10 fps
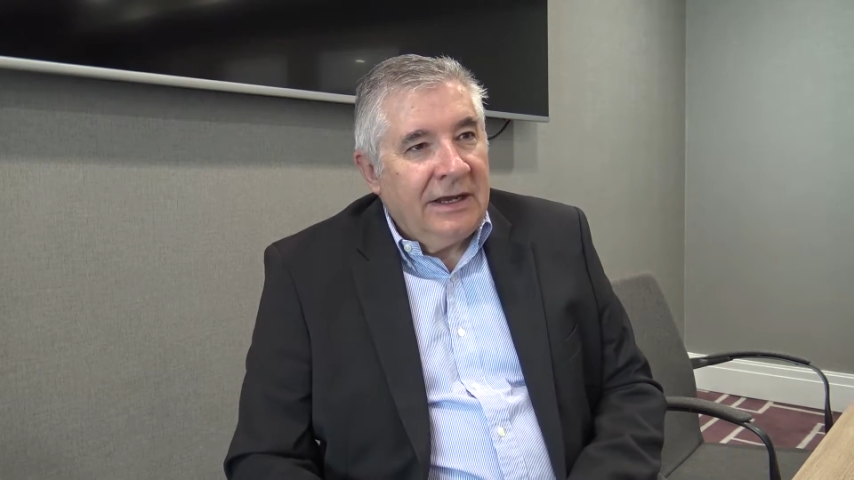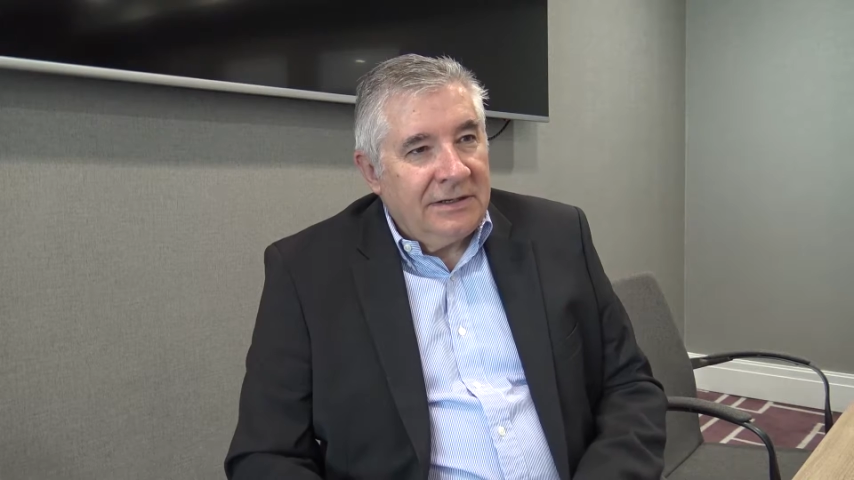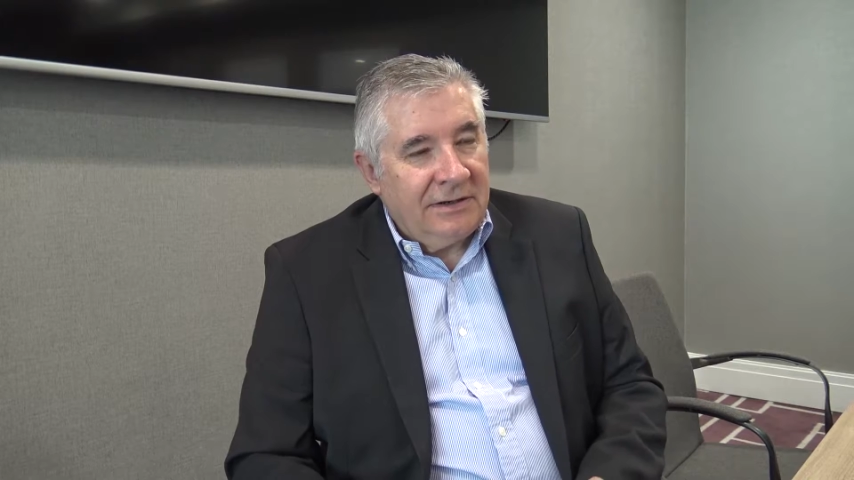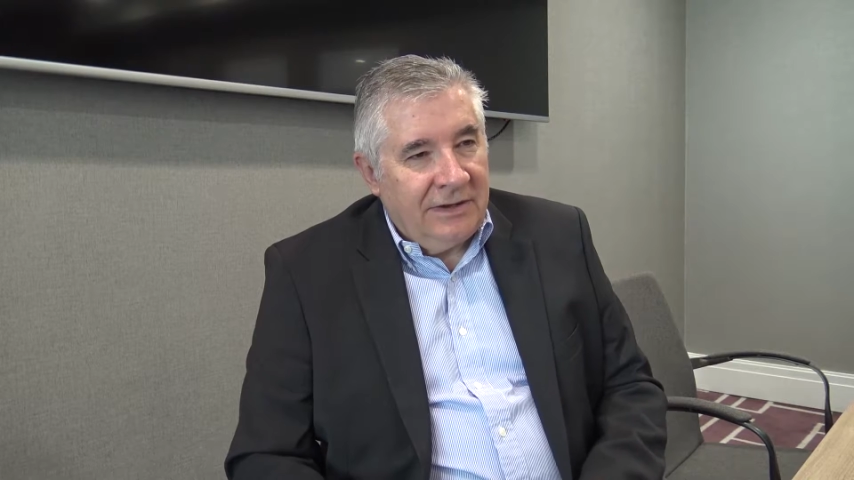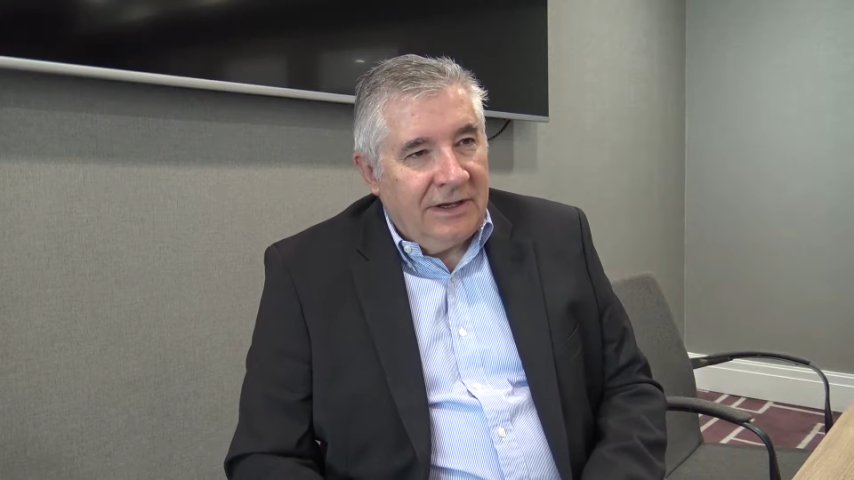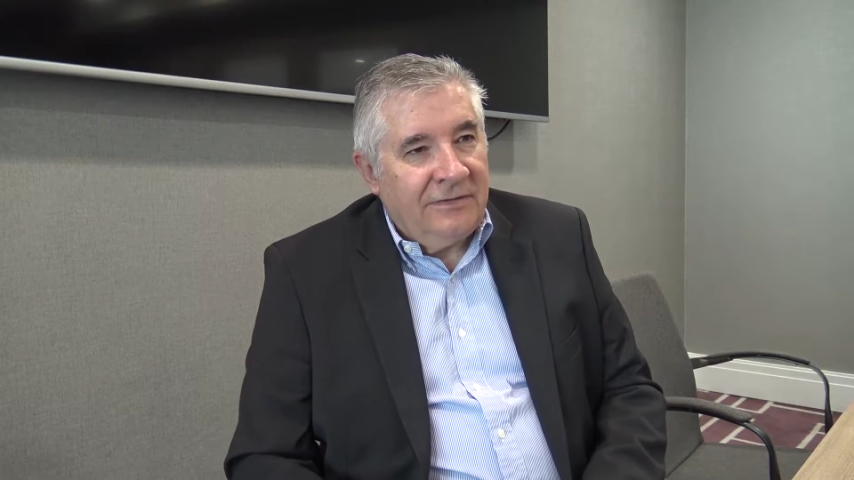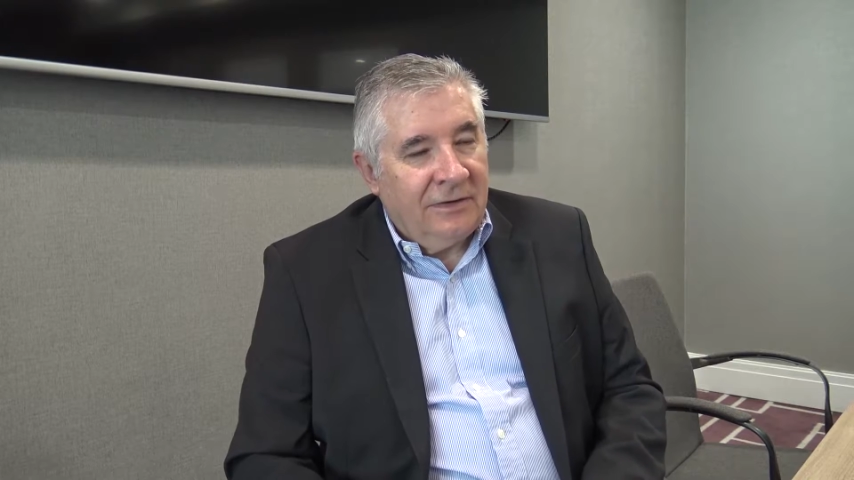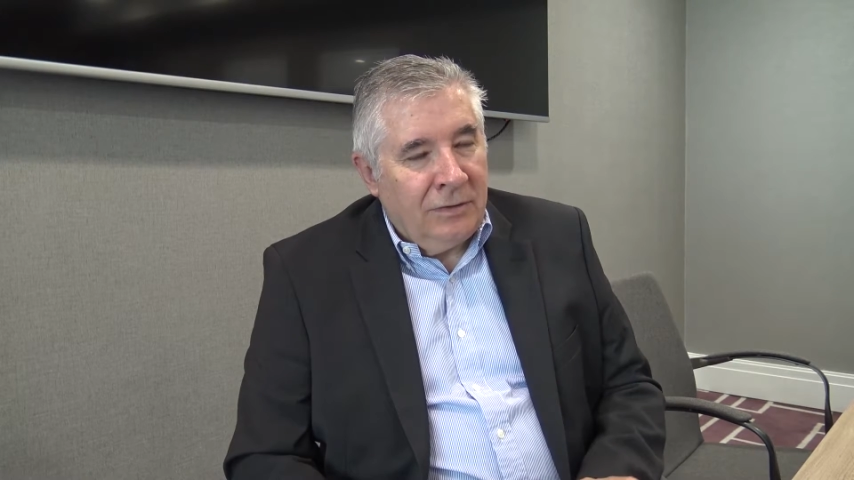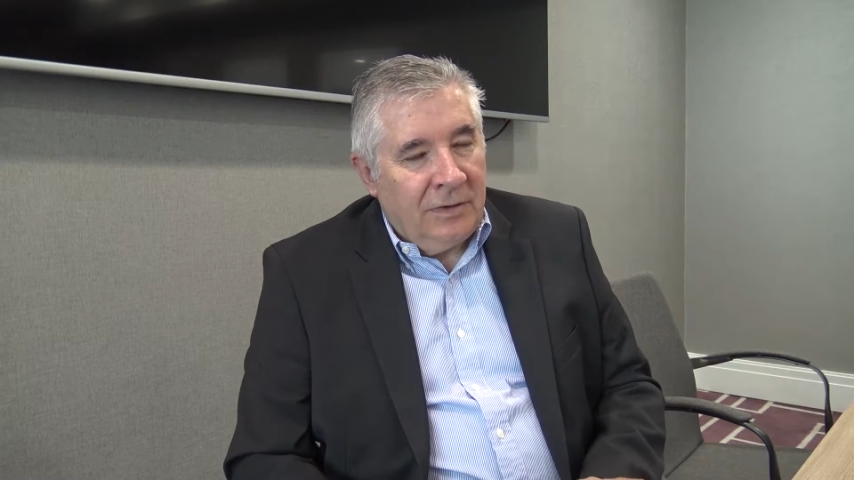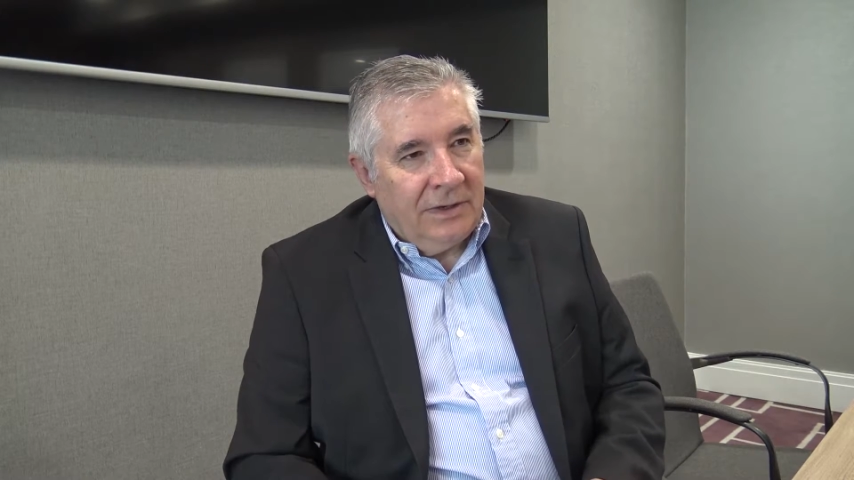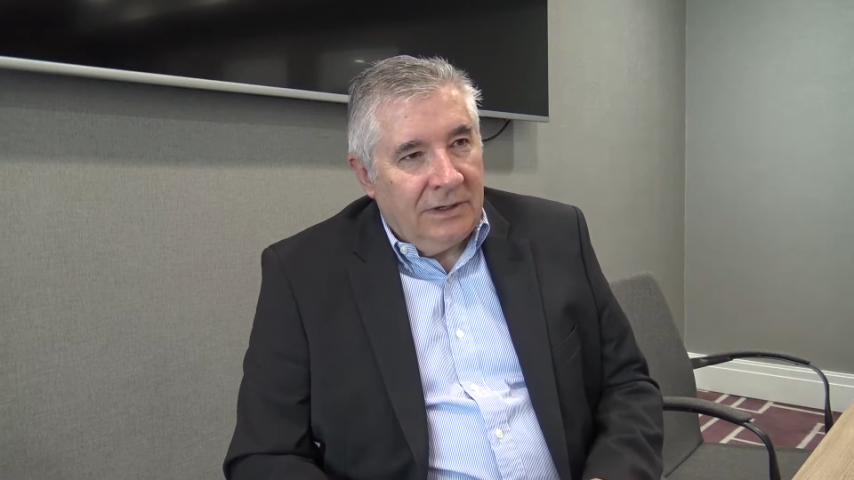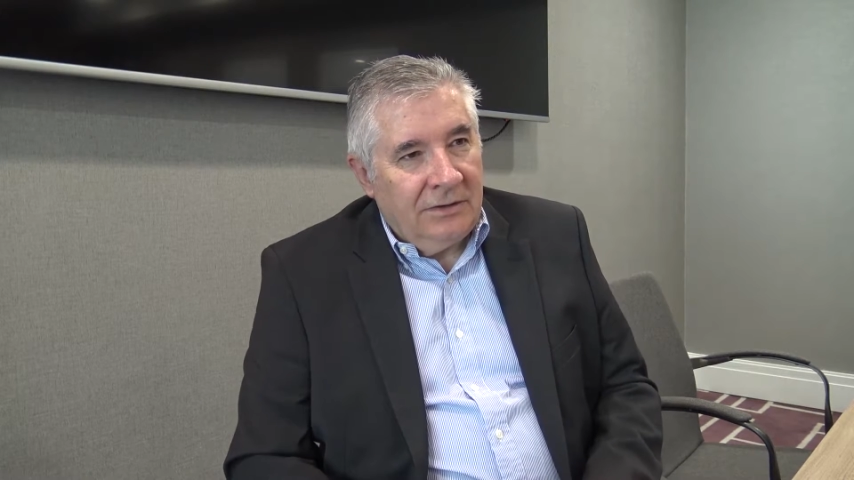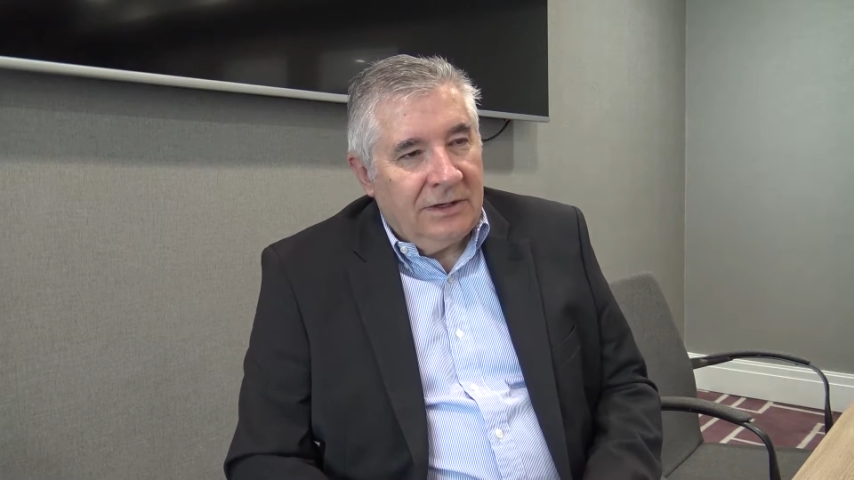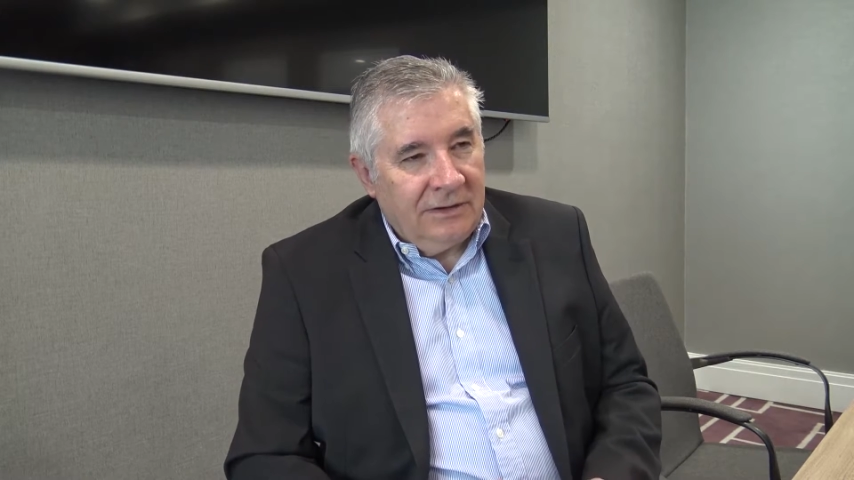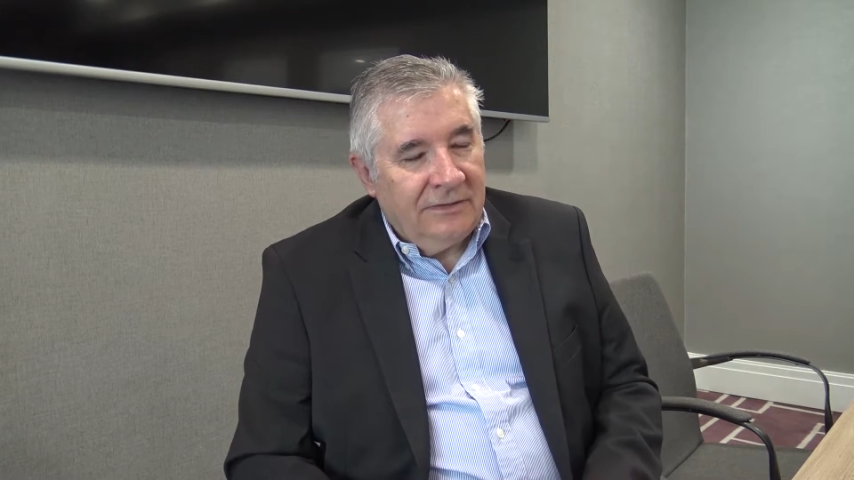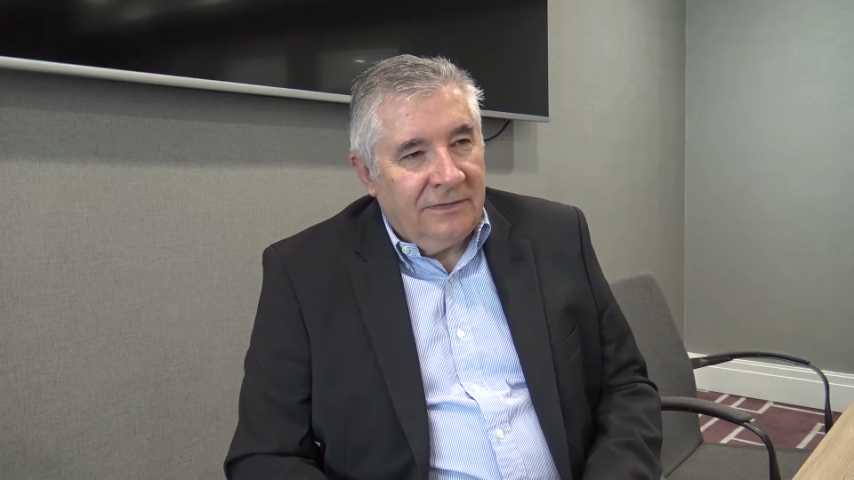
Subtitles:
So therefore, what we're looking